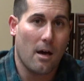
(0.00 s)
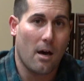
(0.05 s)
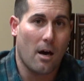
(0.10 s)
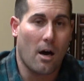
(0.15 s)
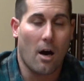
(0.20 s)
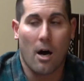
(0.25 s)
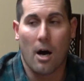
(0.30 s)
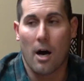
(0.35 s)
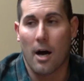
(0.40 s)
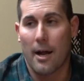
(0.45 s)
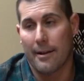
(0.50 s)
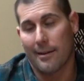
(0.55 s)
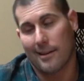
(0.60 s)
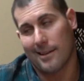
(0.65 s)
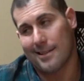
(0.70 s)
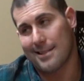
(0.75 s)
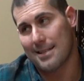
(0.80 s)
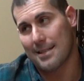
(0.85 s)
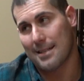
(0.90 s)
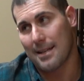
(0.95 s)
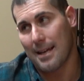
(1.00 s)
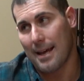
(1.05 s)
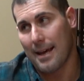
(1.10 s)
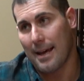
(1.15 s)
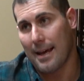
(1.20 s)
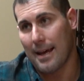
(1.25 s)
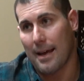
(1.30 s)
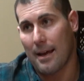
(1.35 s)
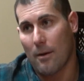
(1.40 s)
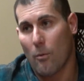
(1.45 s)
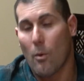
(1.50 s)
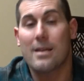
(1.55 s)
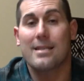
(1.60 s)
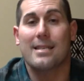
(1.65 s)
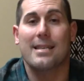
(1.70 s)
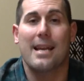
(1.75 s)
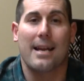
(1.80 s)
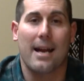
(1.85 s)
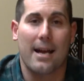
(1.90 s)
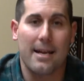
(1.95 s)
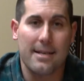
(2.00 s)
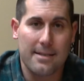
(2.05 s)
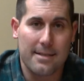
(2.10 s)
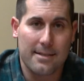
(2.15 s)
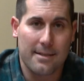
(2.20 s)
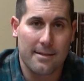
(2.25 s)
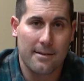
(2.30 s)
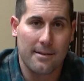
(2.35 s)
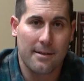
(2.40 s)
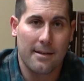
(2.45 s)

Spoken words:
on, let's say, Wednesday nights,